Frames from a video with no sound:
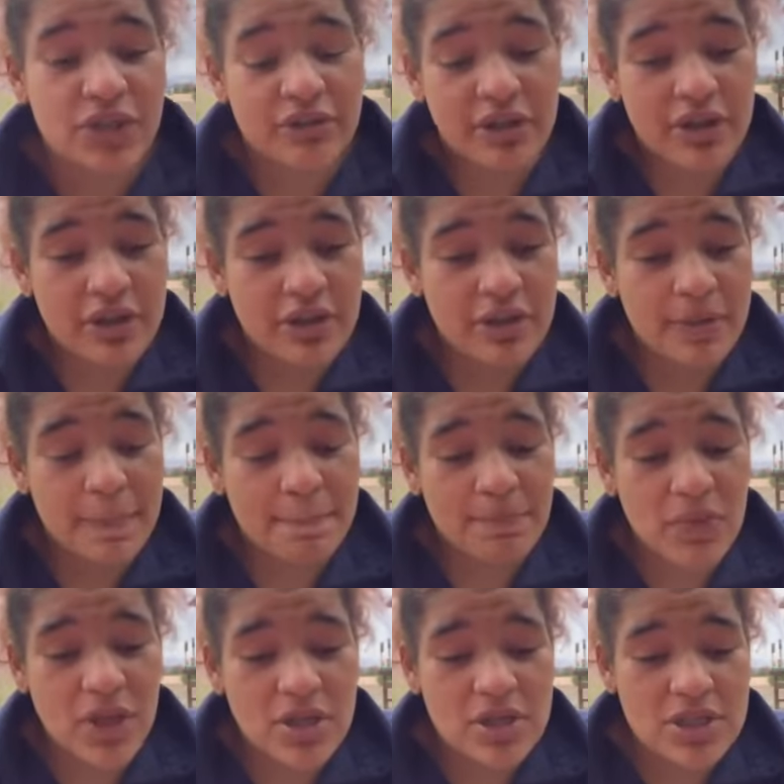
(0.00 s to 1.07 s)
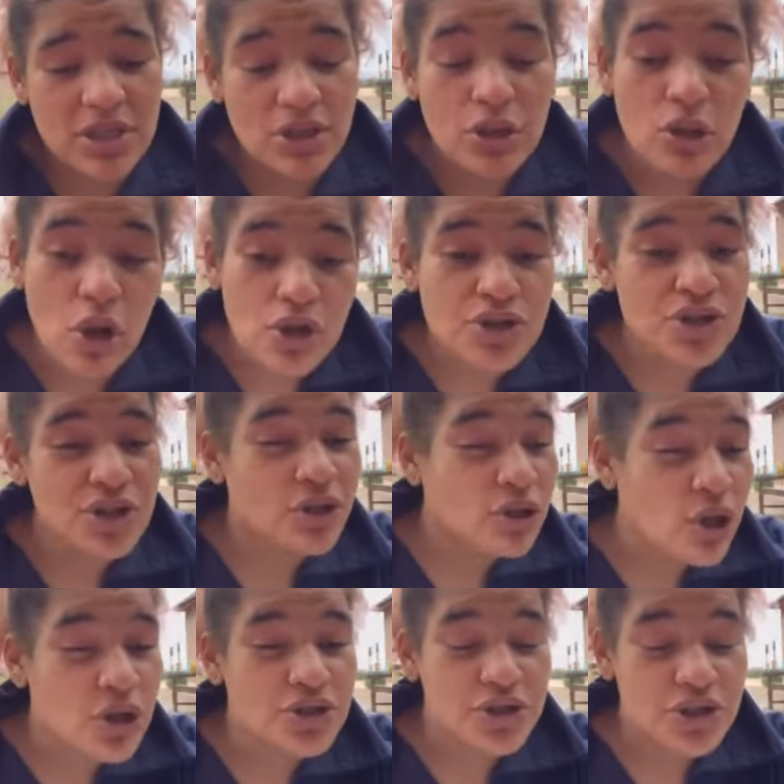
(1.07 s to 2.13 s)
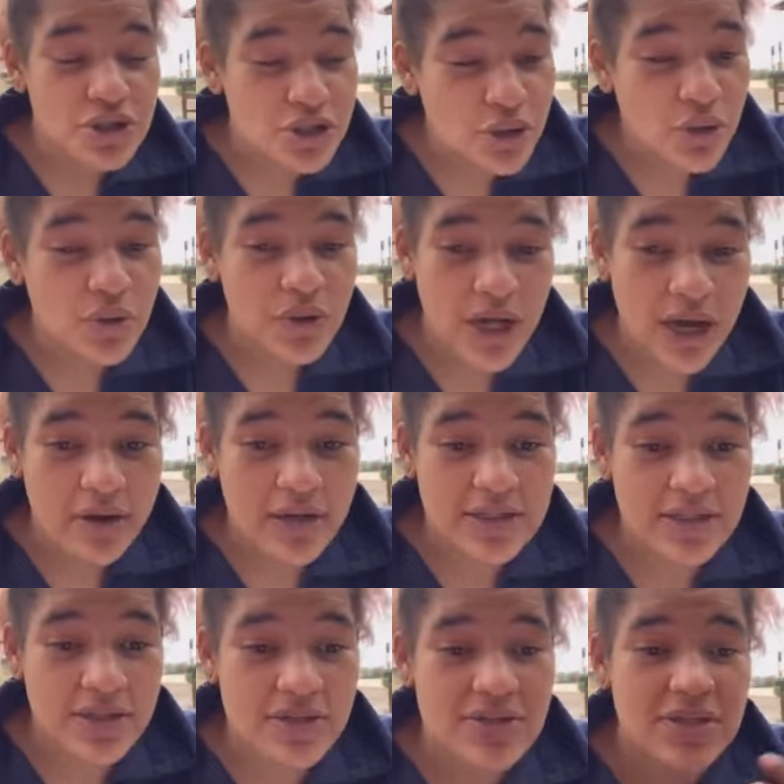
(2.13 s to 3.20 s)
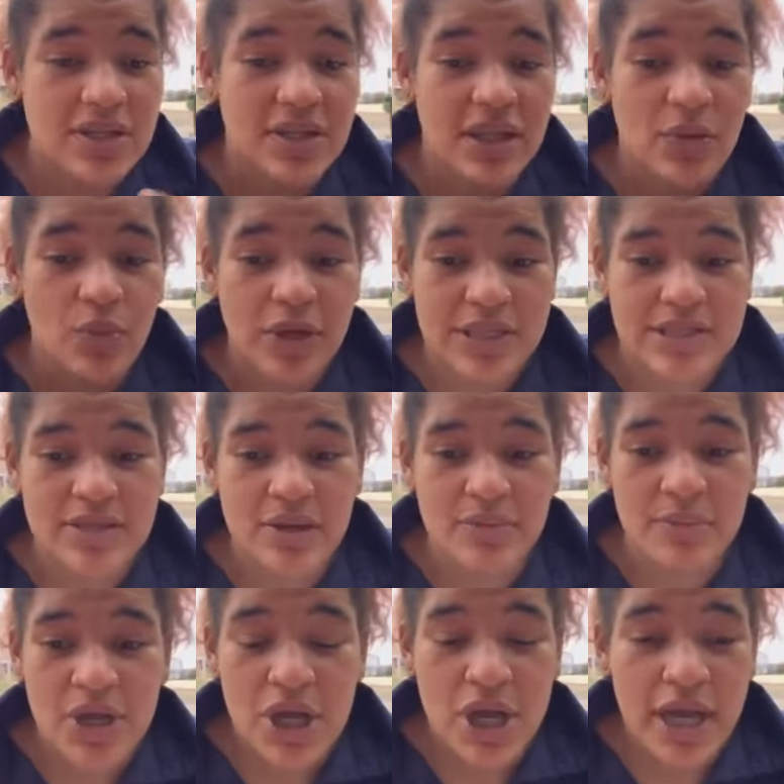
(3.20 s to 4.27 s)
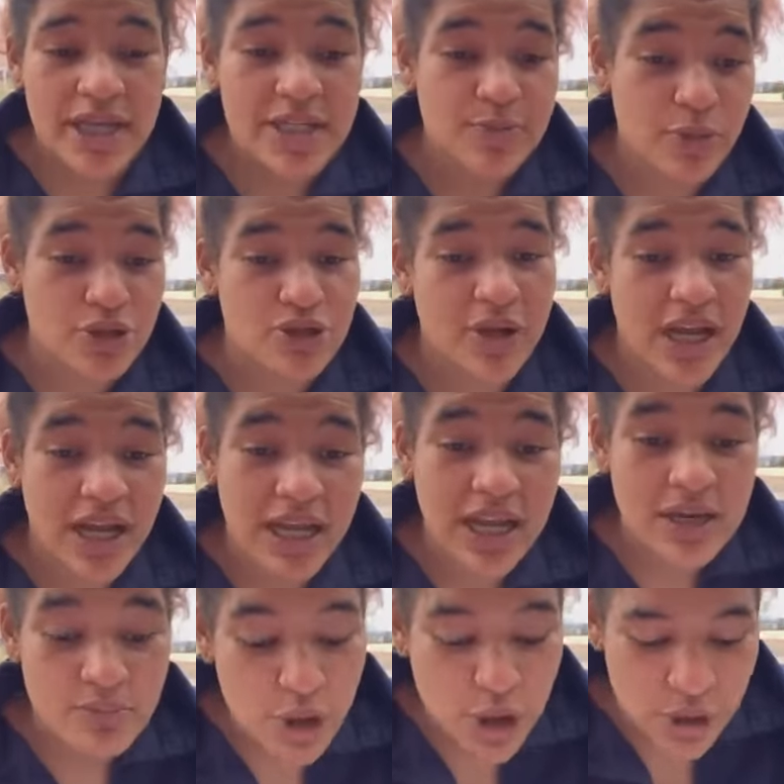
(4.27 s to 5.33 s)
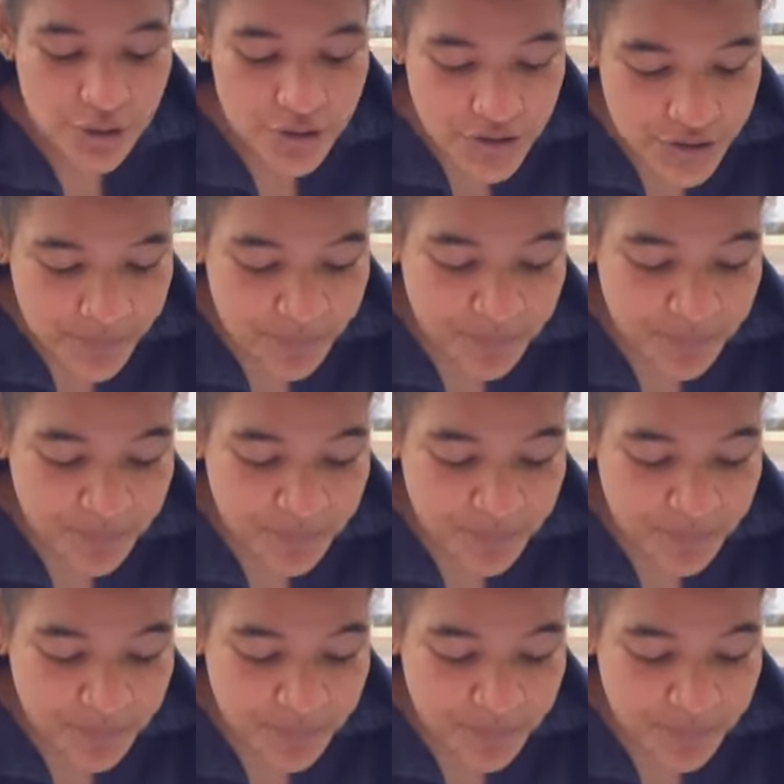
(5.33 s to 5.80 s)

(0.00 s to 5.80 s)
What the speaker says: the lost soul characters that Winsome is portraying in Mules.